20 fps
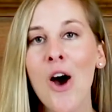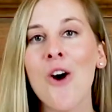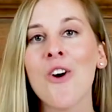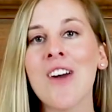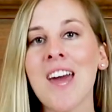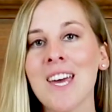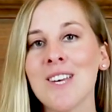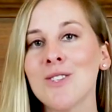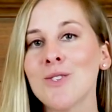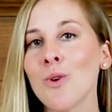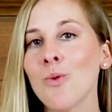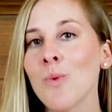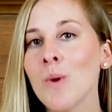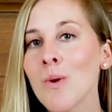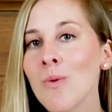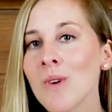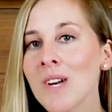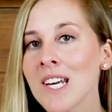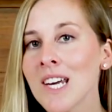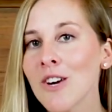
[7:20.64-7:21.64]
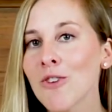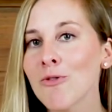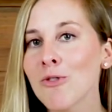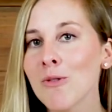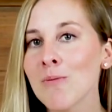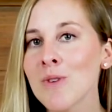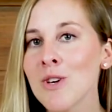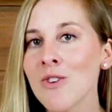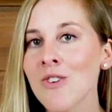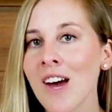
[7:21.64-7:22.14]
Okay, so we want to hear
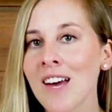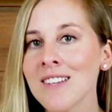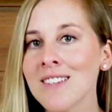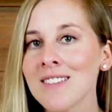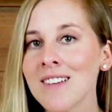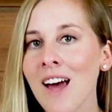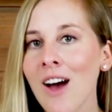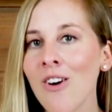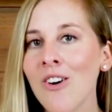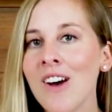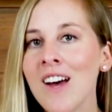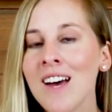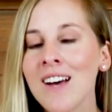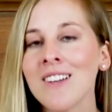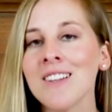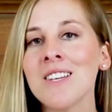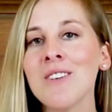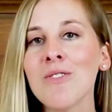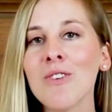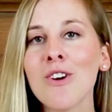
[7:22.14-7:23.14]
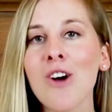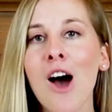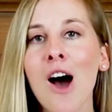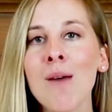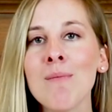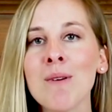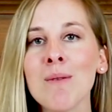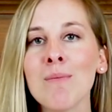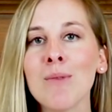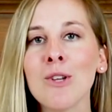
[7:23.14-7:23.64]
from you guys now. Leave a
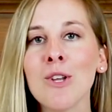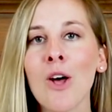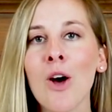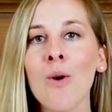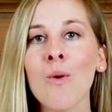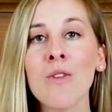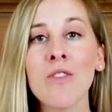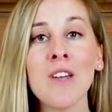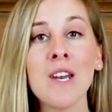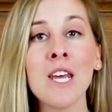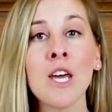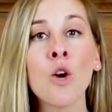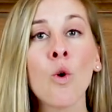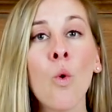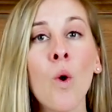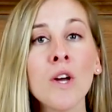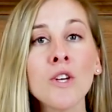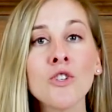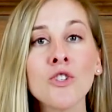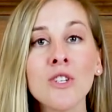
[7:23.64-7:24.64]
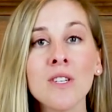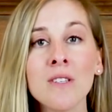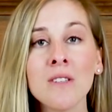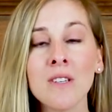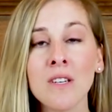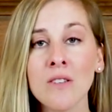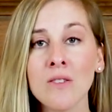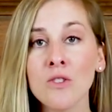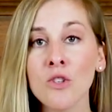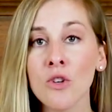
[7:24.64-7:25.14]
comment below with any
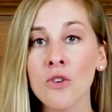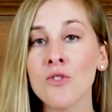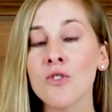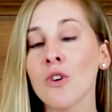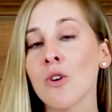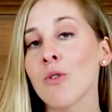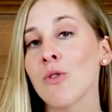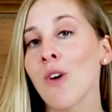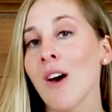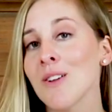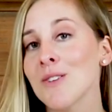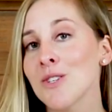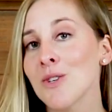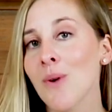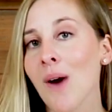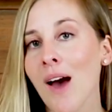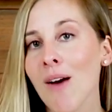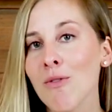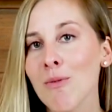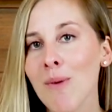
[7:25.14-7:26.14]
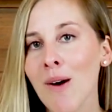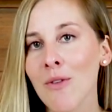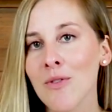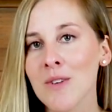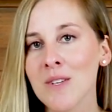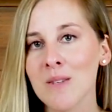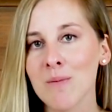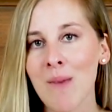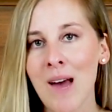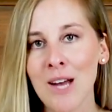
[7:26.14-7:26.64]
questions, concerns, or thoughts you have about
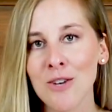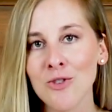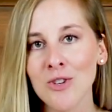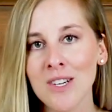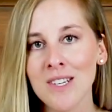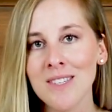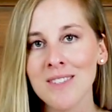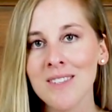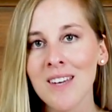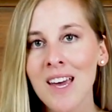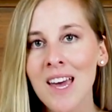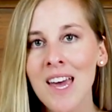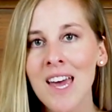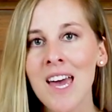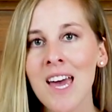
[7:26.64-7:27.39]
this mattress.